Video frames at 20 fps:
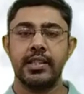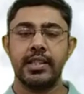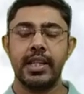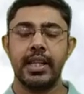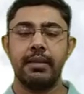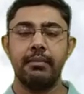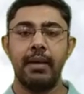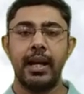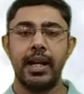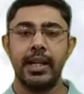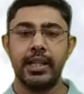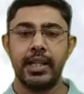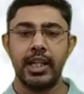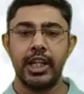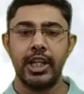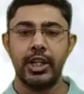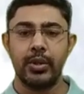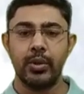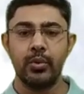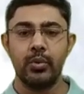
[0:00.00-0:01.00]
sigma
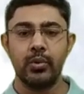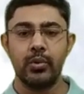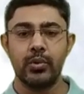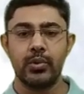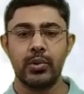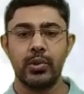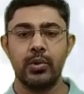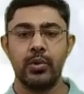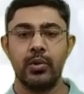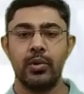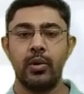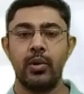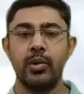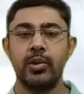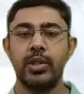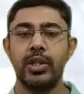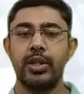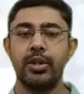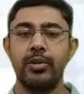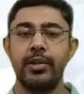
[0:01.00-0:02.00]
T2. So
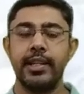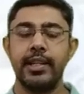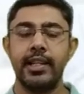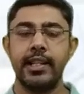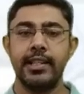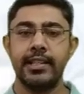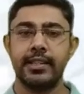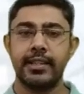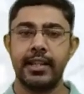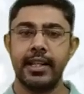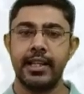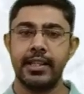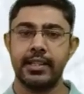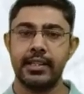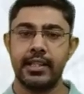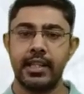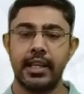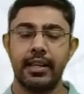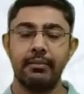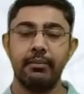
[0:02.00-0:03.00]
longitudinal
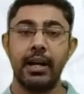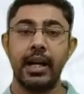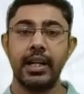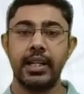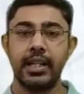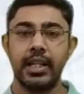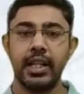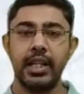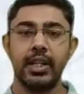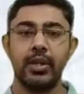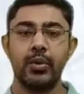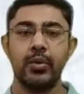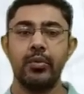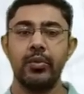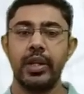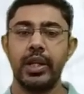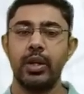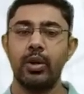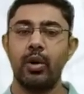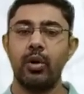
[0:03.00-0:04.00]
stress sigma T2,
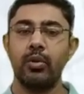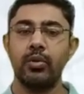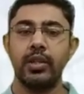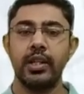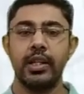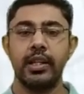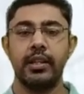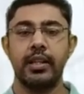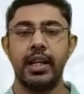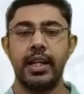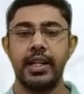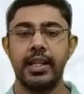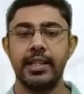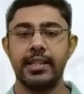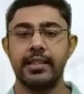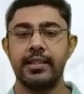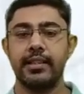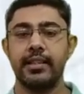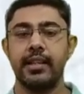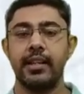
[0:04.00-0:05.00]
we know that
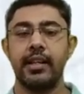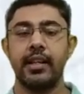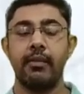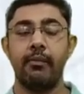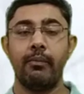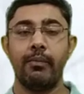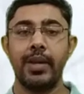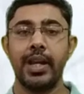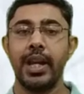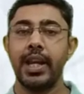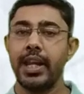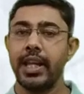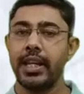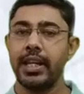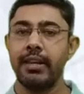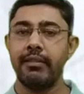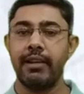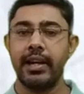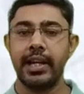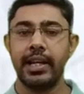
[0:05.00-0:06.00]
is the
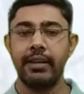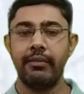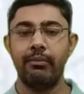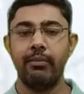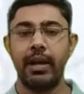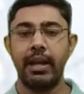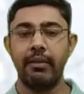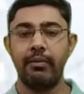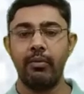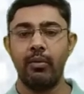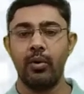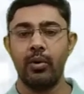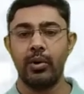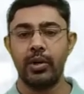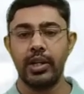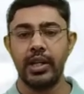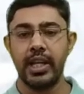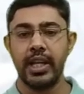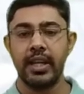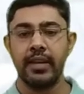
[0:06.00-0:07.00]
PD divided by
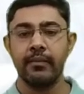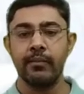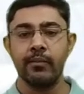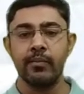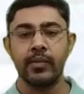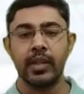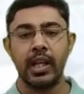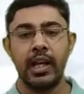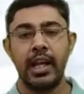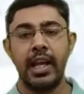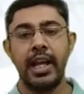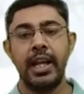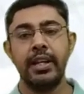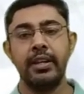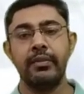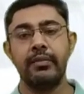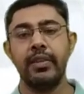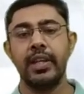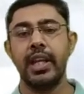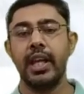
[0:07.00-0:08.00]
4T
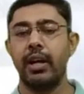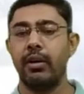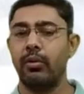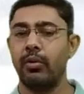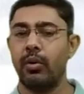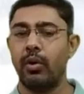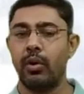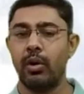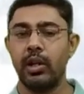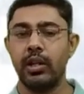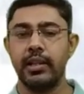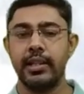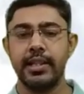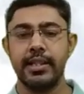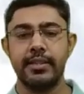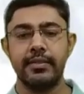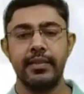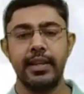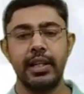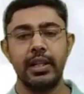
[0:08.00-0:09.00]
and we have all
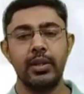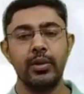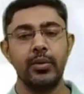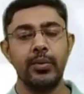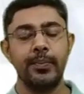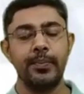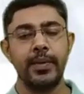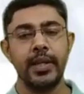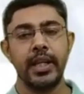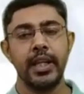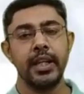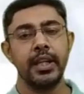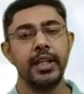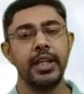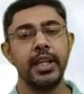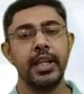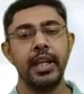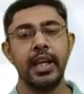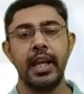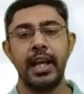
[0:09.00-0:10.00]
this value P,
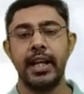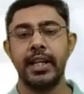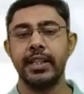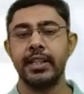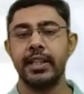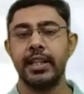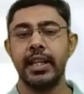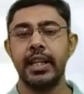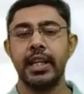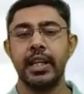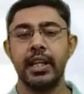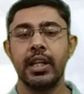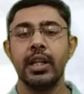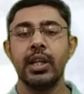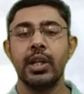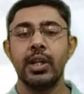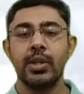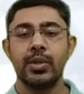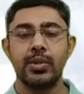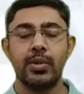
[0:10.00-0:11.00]
D and T.
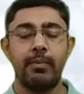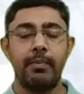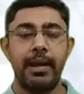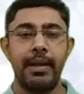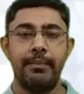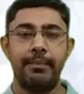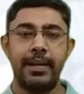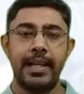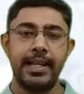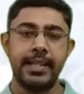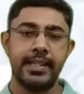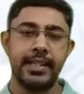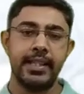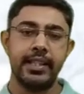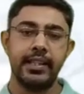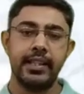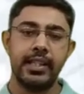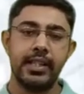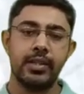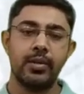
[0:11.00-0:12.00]
So by
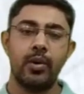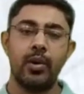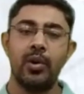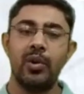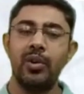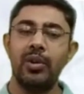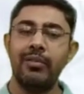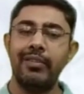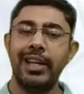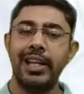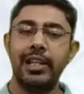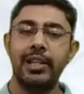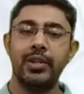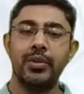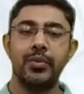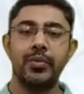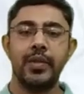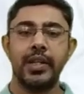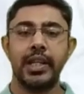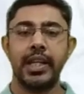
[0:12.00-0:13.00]
placing this all
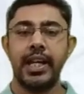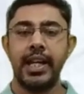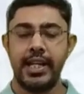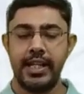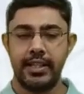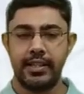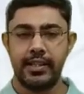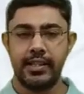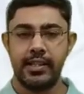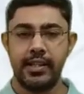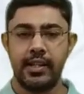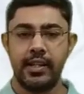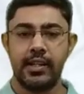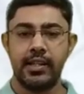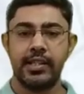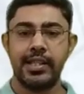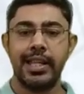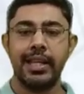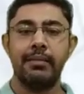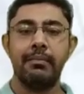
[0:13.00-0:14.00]
value, we get
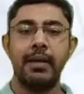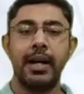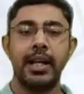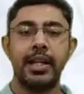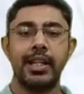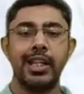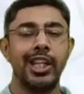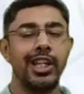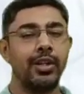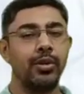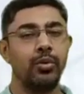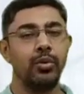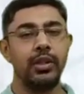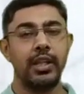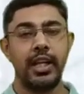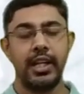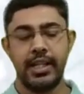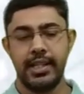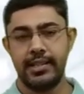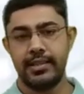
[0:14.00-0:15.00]
the sigma T2,
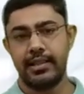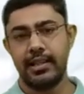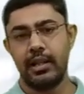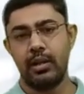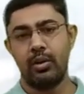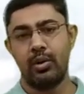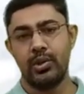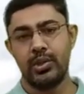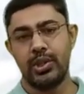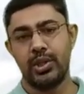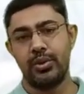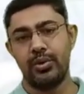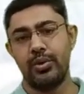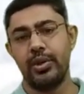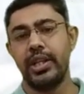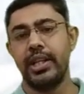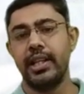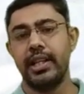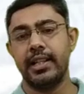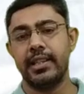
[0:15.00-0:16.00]
that is the
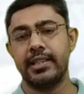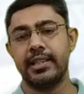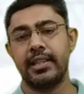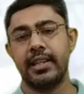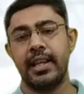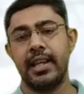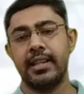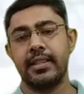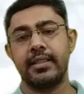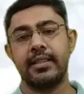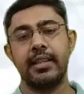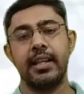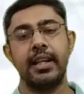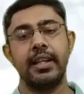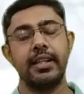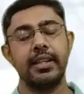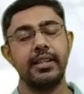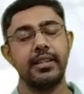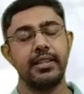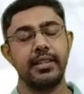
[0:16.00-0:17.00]
longitudinal stress,
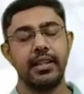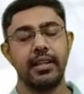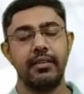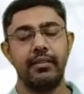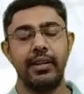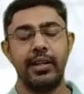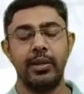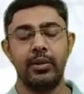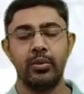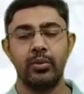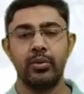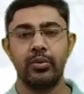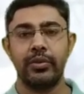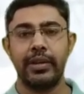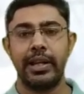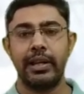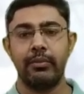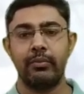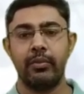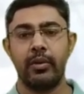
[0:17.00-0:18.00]
that is equal to
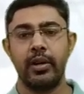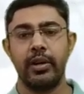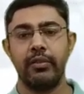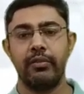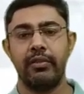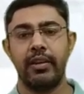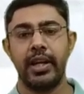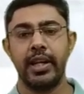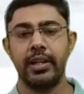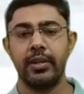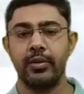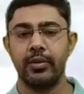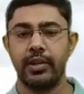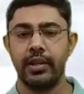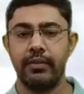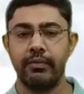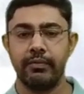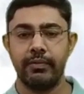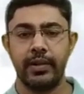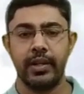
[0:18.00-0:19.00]
12.5
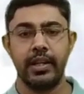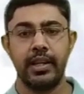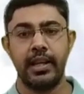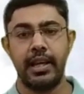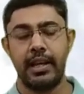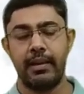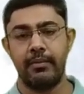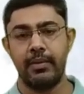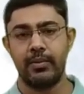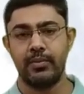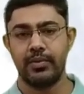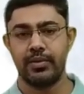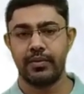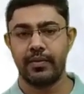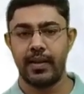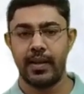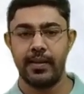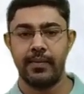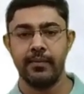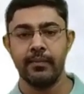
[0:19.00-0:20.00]
Newton per mm
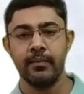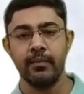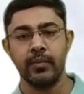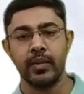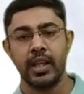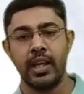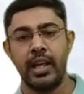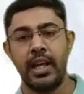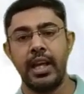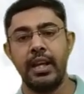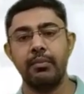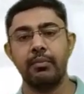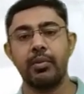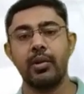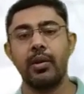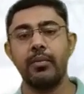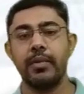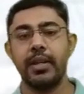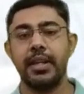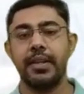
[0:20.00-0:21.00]
square. And
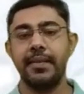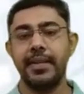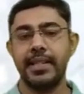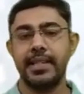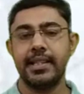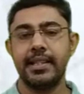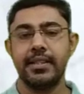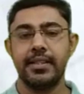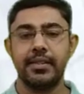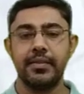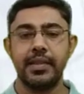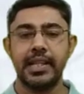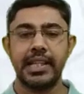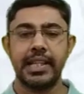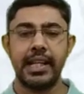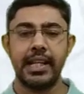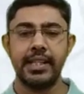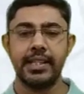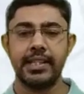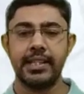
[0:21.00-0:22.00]
from equations we
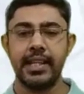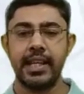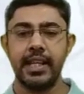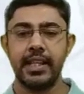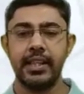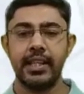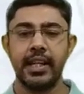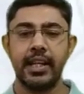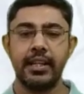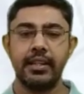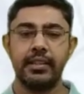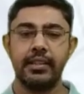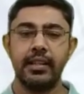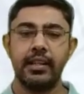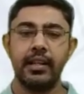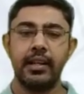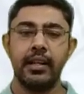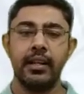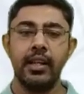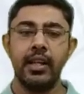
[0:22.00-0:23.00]
can say that
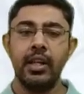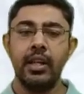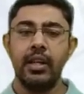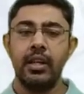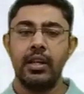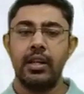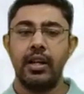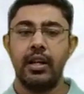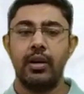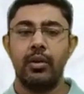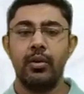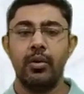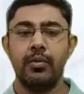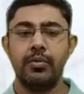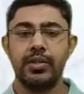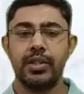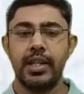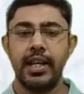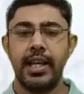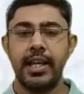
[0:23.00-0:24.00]
the
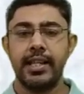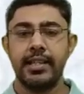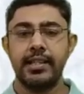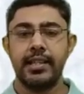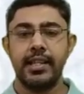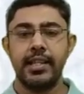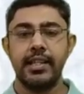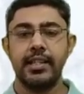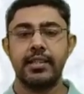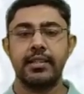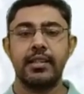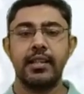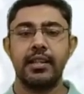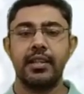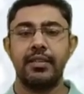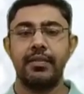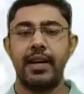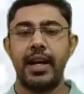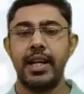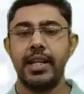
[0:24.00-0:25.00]
hoop stress is
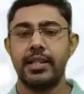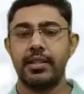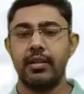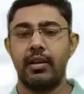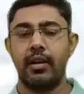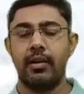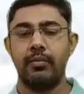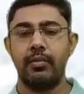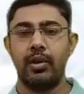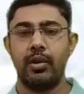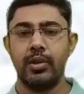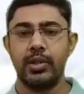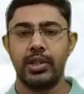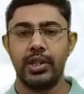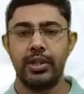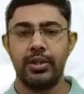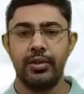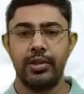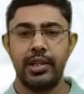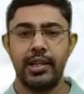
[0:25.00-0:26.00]
the twice of
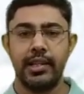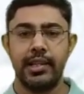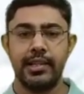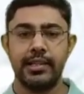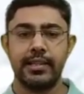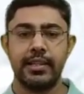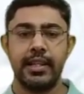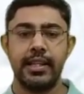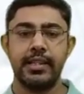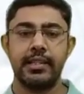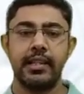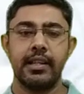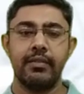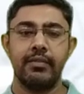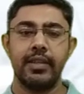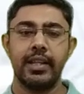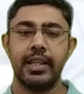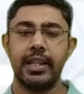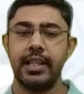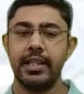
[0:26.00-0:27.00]
longitudinal stress,
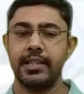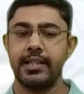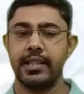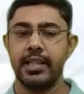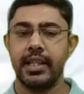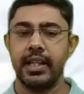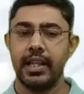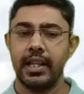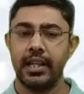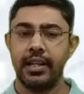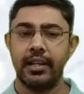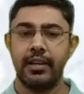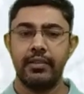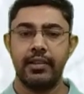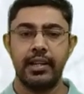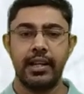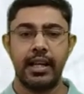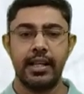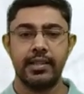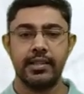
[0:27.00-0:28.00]
and we can see in
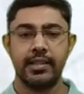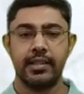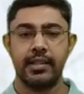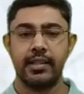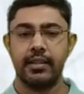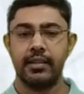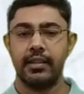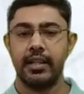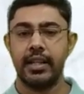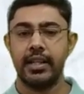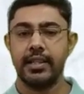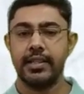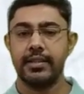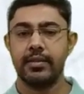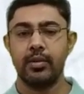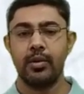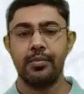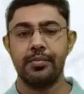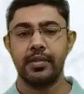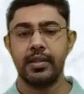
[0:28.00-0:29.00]
our answer that
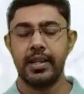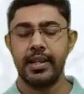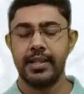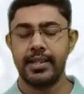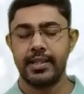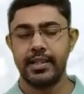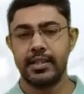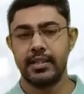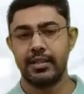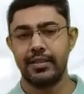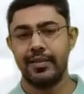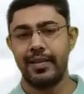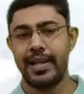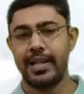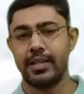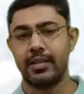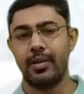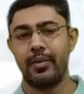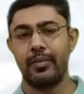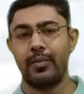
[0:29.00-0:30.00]
is hoop stress is
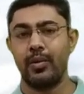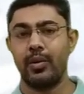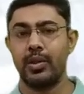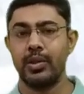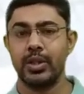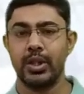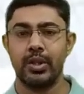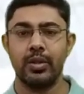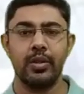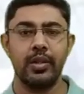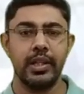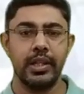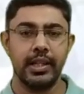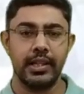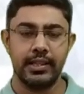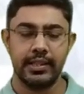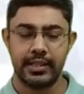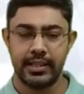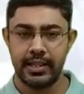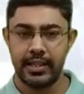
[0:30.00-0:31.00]
twice of
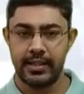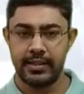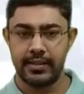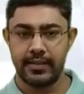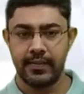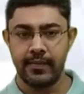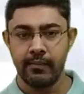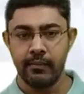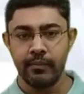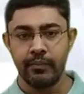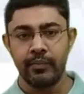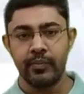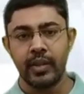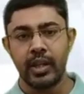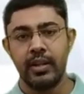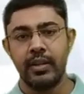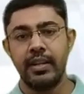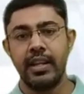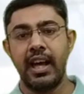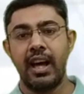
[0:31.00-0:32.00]
longitudinal stress.
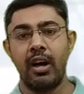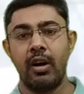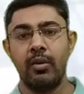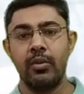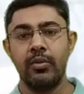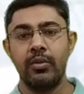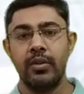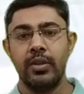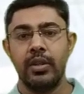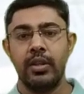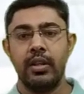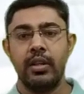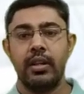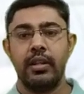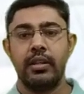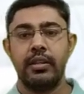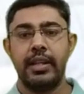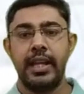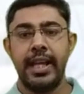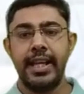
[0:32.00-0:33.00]
Now
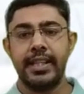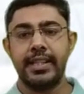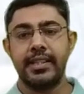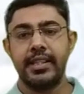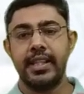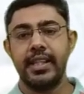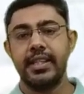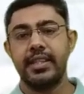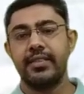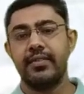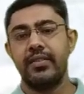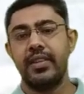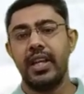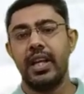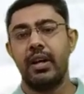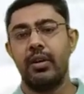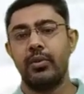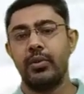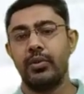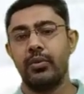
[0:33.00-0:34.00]
next is we
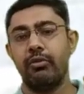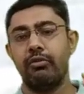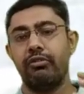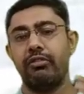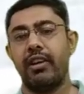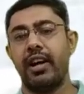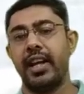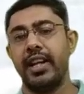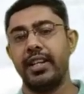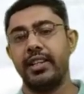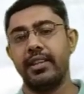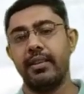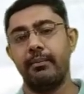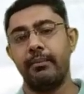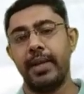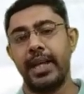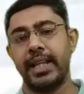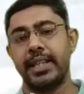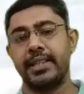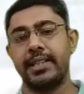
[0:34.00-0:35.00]
have to find the
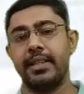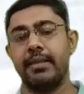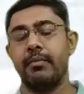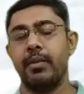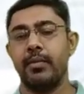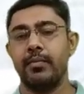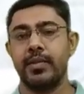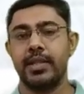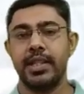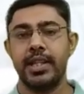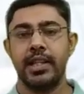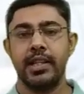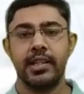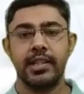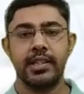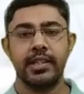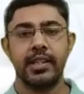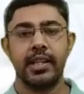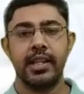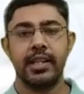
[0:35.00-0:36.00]
maximum
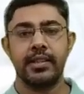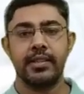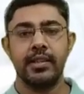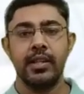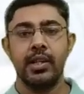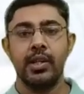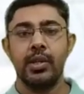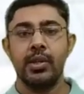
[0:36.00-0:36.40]
shear stress.